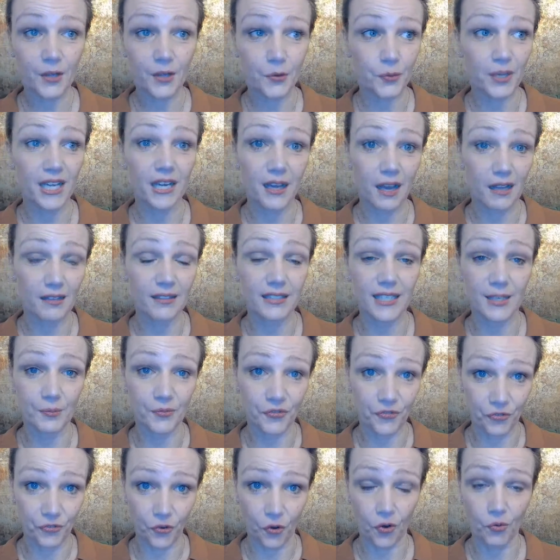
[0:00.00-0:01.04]
we got him
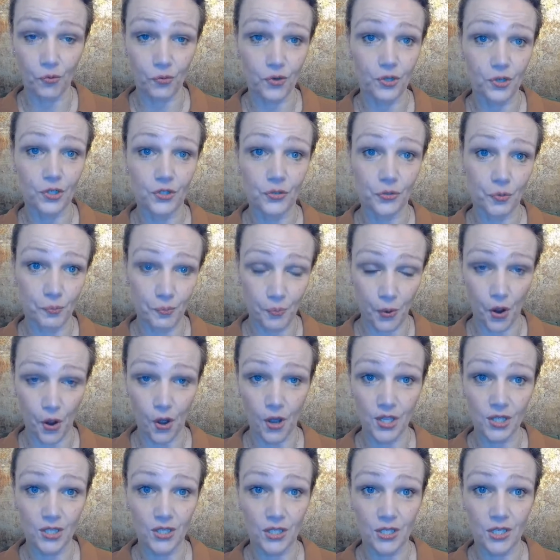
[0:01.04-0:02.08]
forward to a
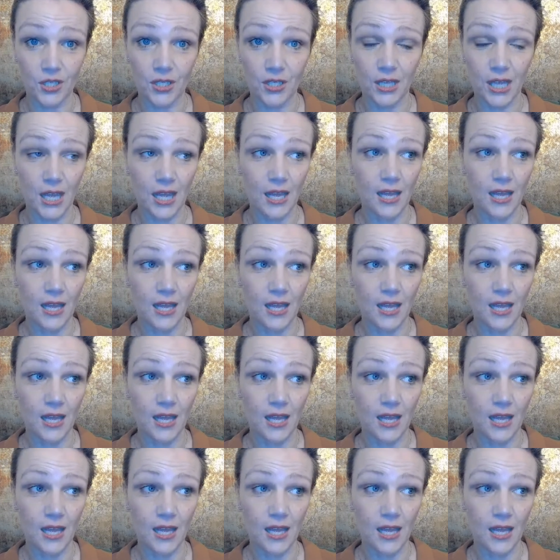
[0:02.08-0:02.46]
point